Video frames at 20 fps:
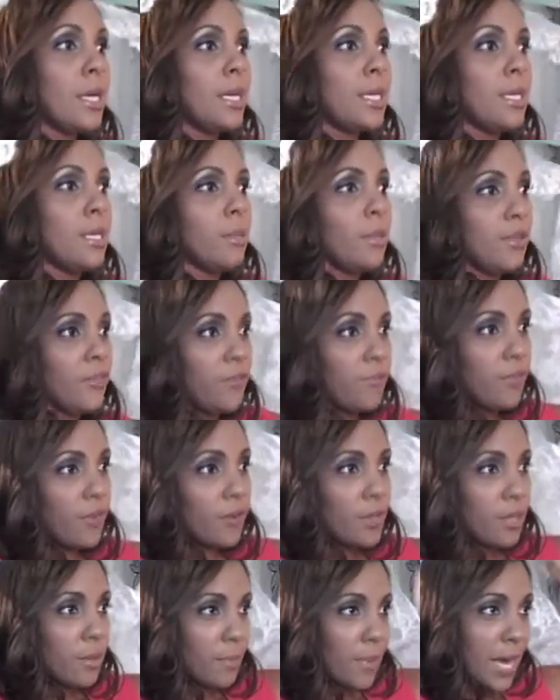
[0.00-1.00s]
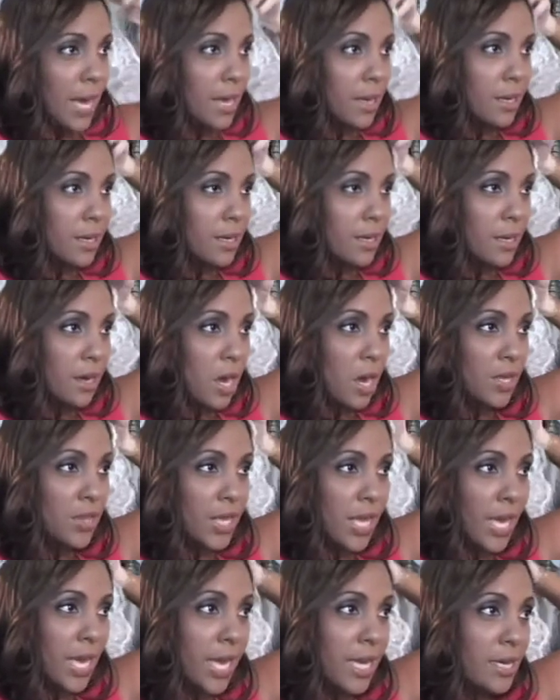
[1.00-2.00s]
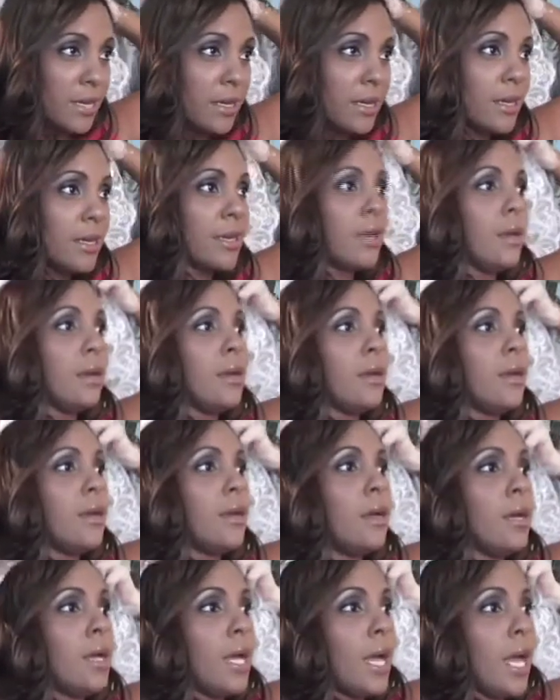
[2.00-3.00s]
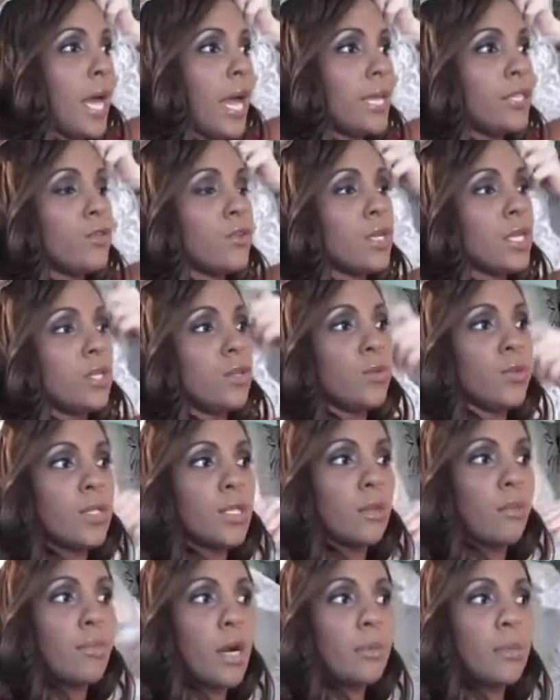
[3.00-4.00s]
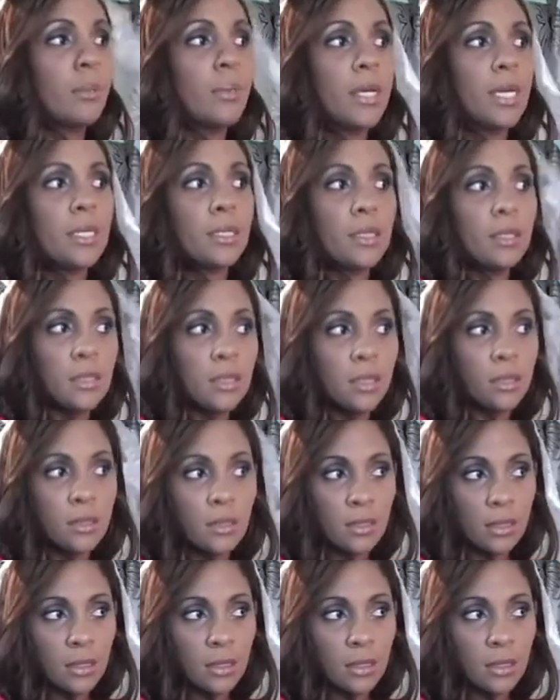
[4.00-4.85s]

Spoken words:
a little bit further back on the head, and you can use some bobby pins